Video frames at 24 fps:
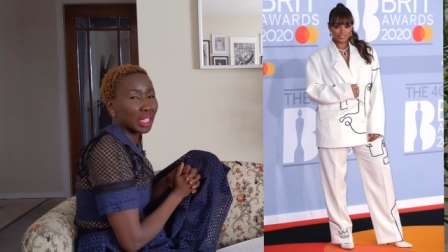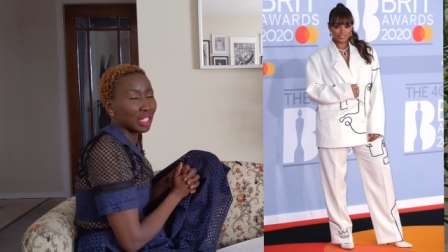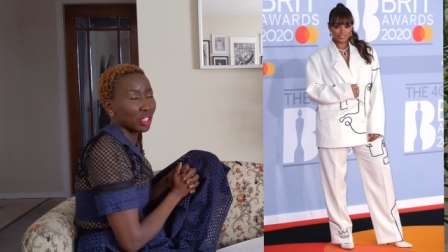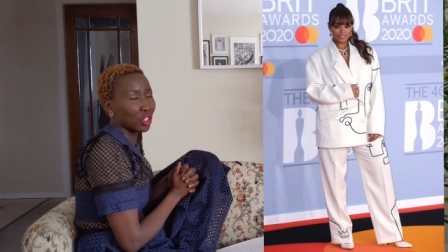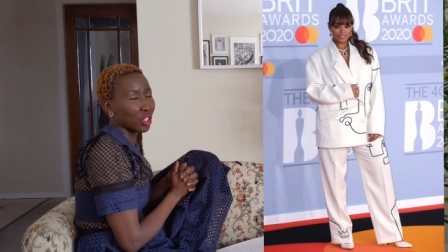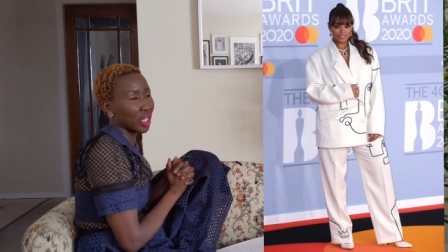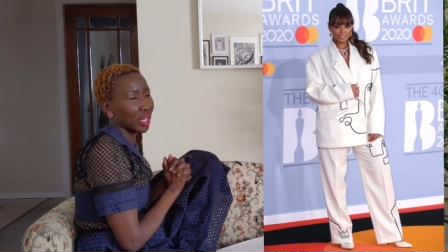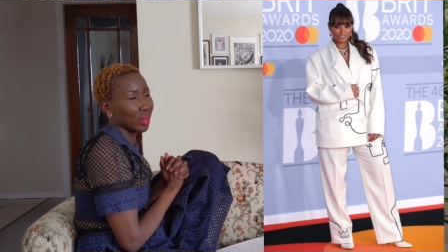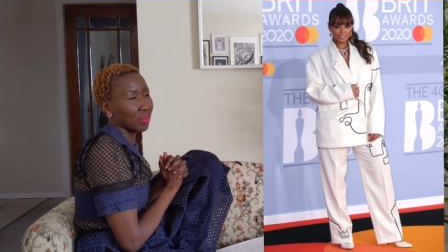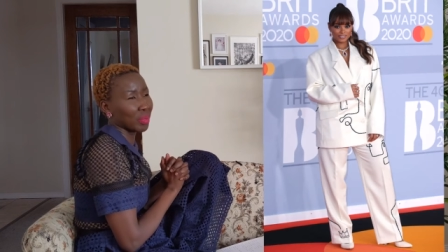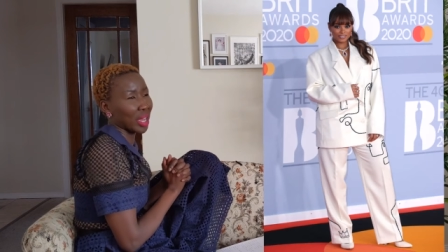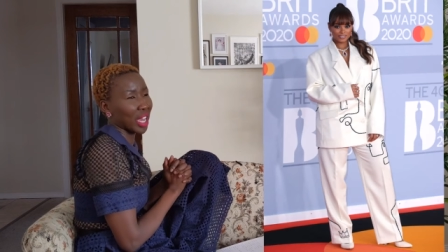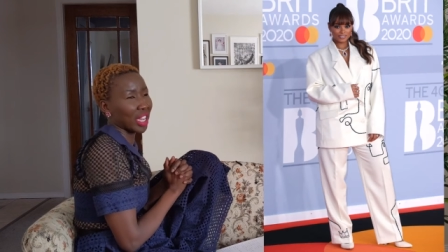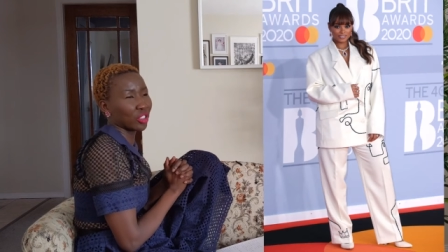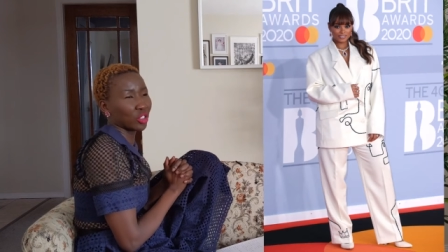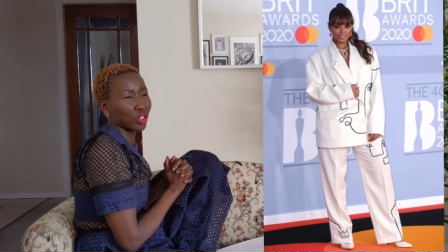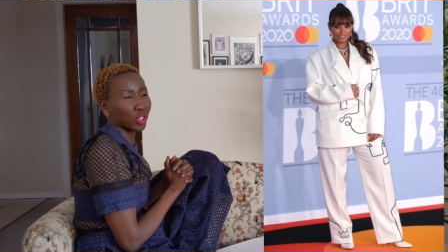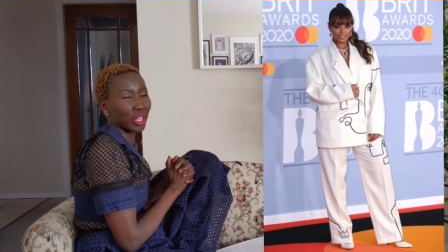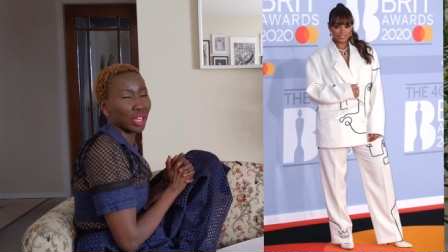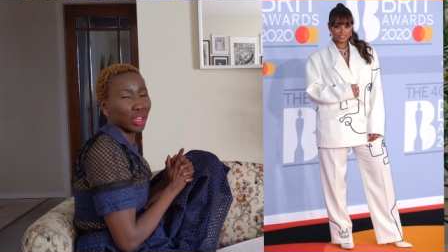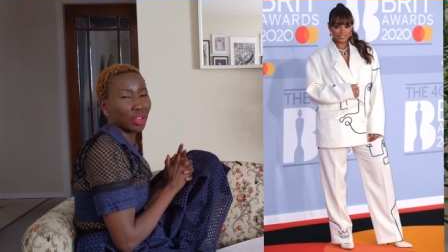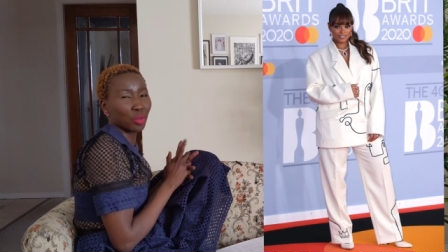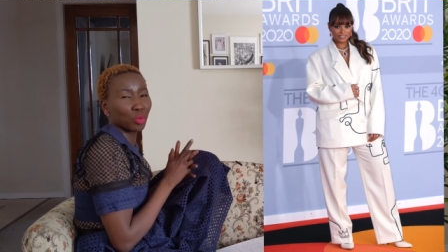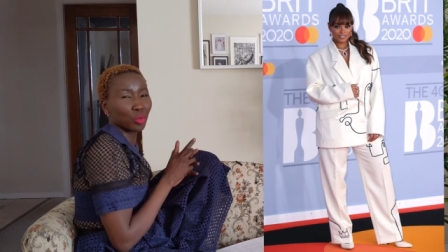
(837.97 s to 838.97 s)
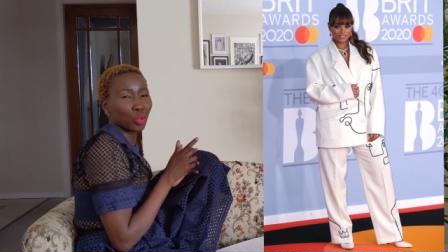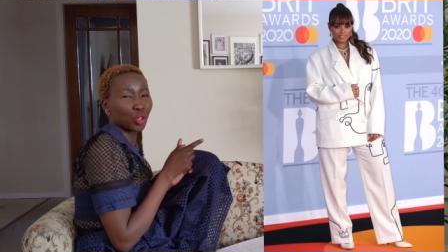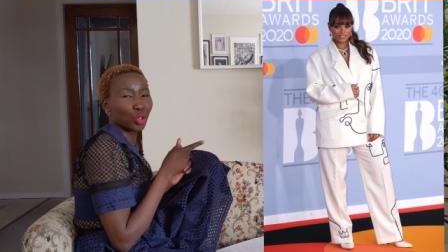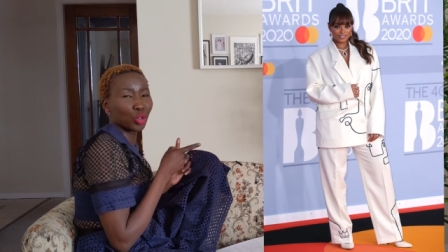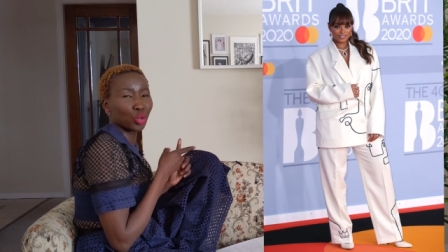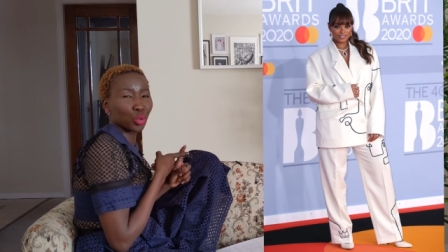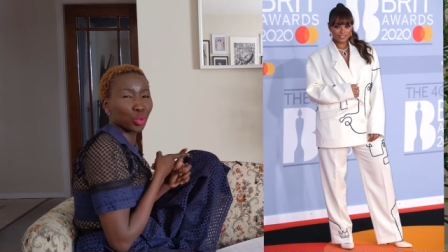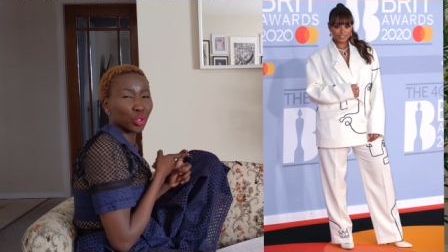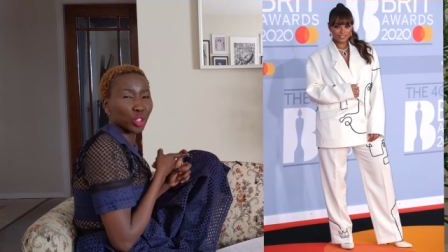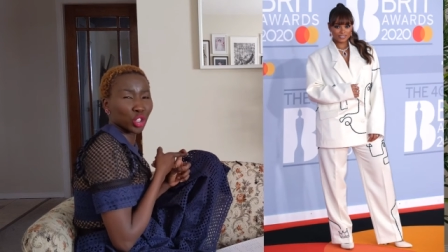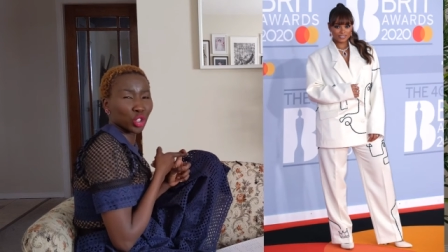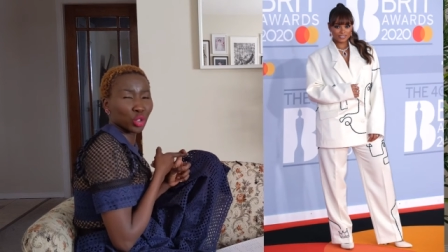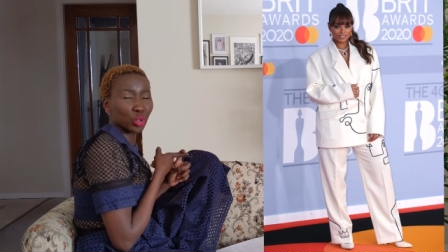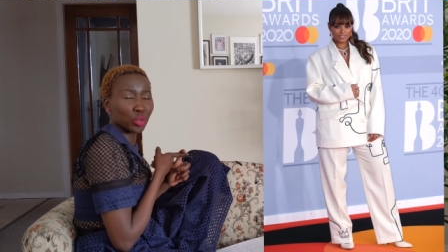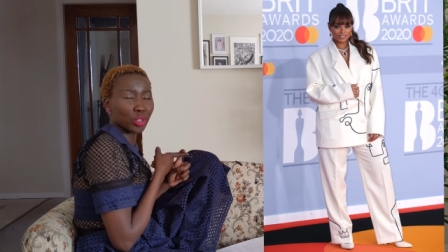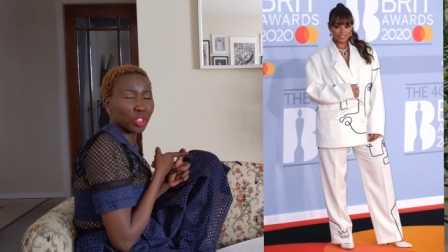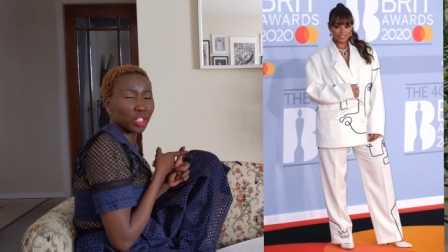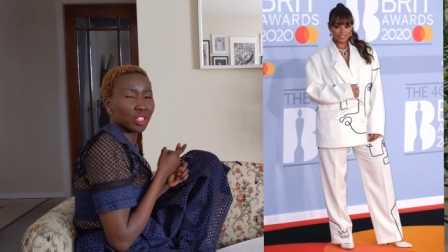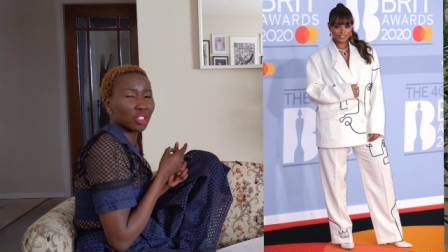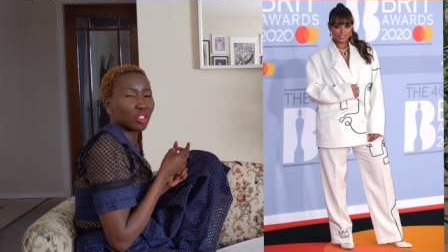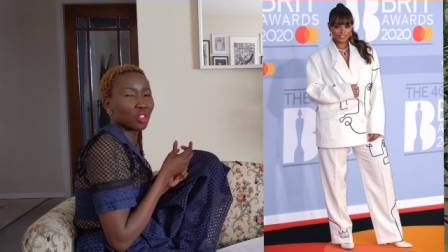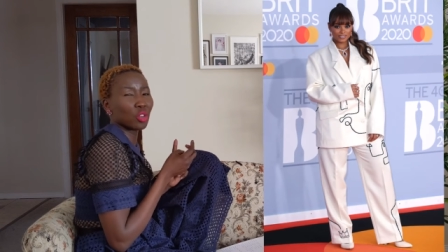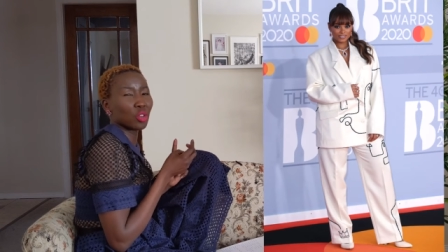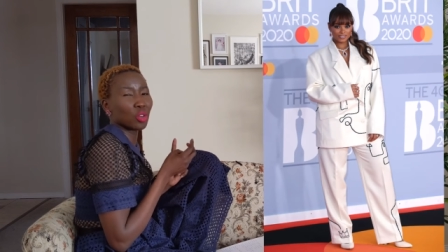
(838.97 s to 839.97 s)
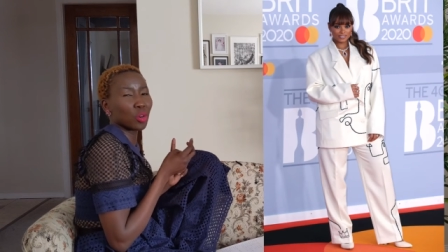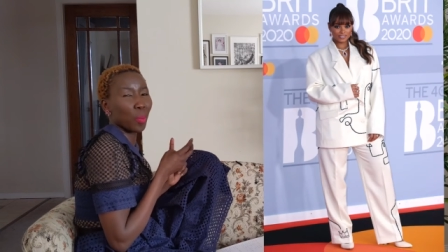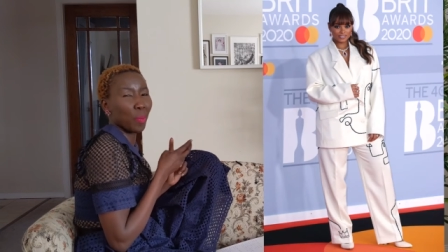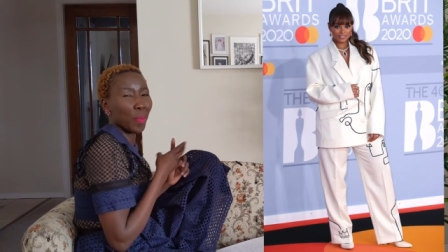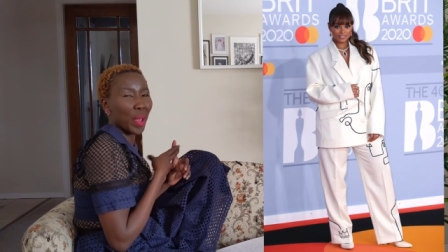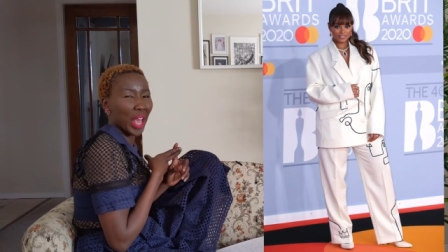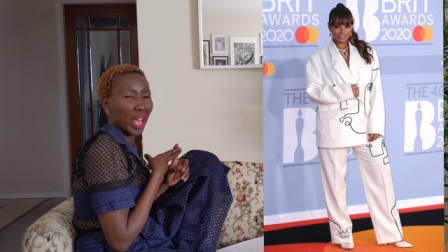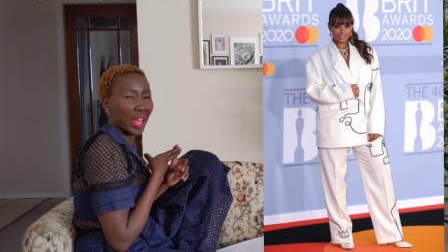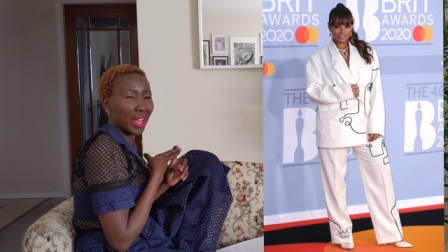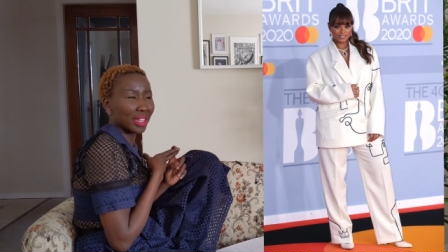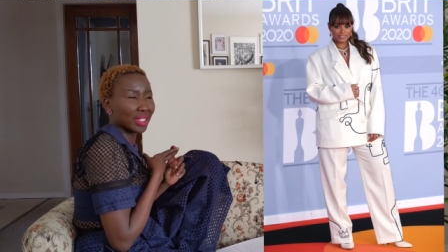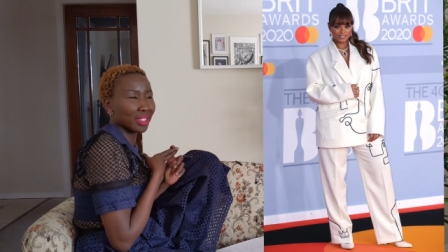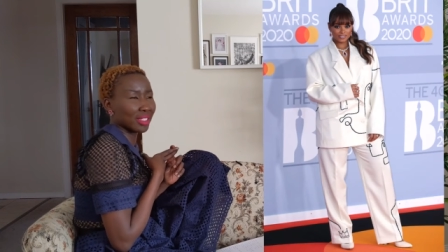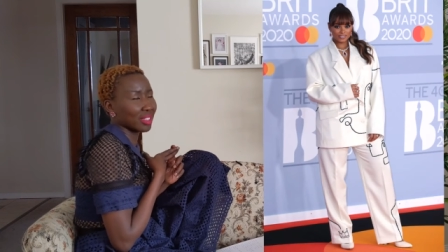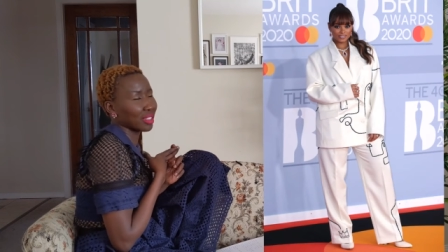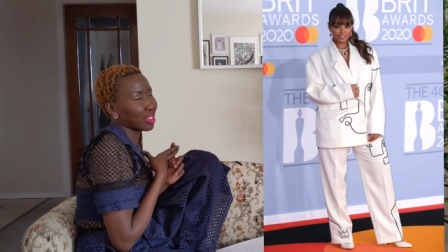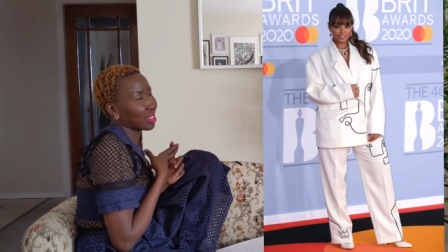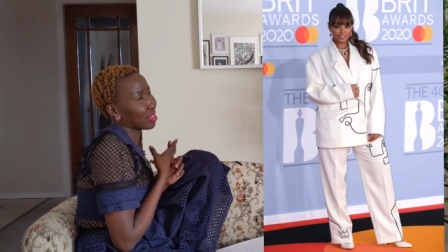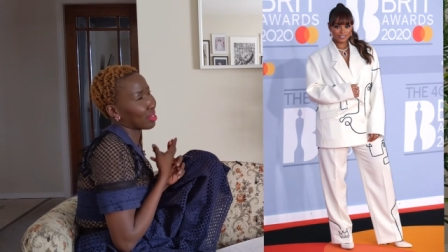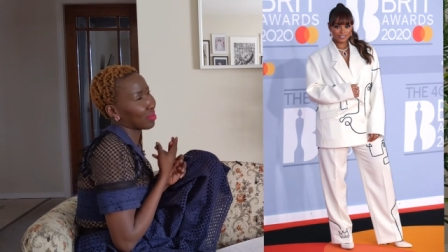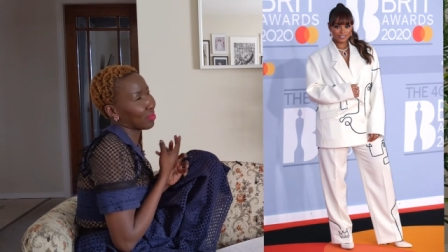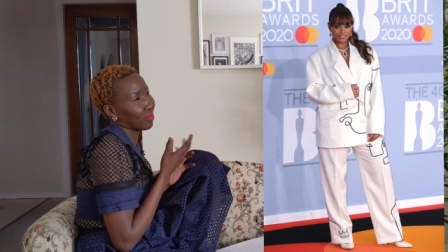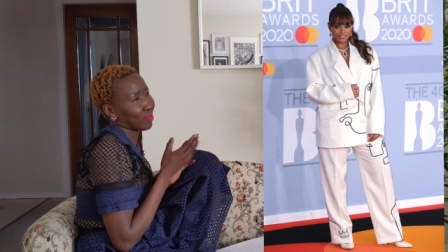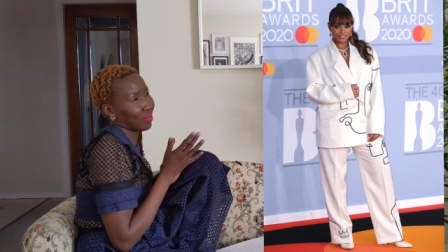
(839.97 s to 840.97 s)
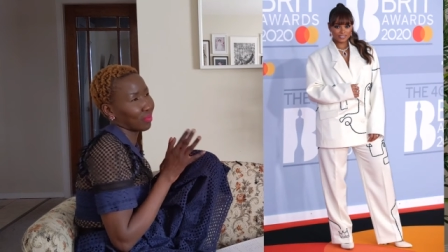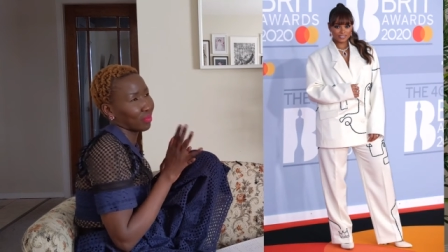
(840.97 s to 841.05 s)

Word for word: You can match that with short shorts or pants,